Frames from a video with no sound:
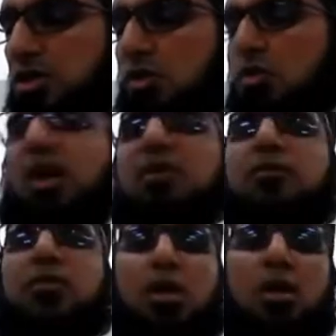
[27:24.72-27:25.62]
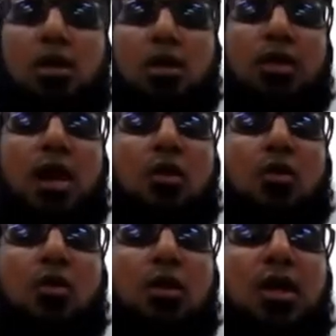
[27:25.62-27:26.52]
in the
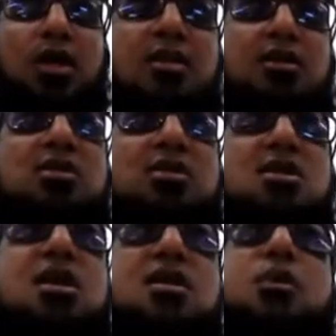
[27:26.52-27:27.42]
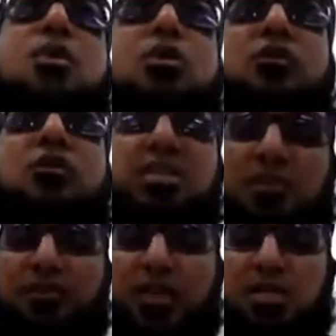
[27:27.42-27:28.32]
now, again, this is the area where a lot of us
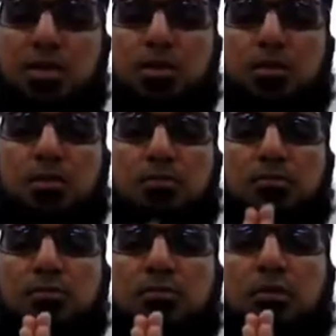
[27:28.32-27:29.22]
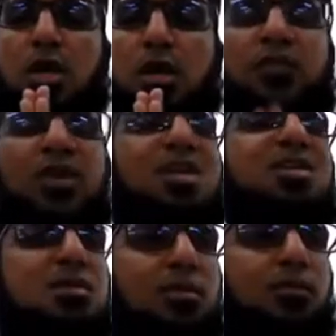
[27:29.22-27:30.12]
get flustered. A very
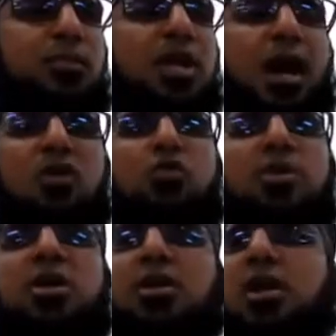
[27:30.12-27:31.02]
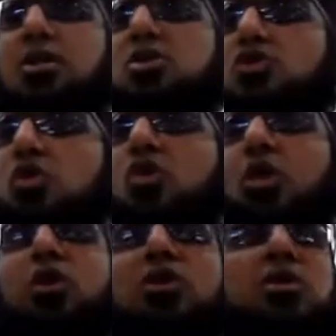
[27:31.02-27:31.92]
simple argument against the
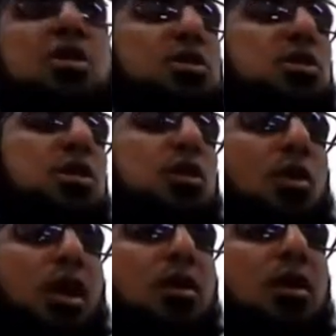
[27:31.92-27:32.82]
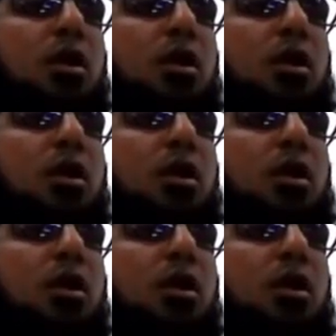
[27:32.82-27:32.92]
so-called contradiction in the Quran.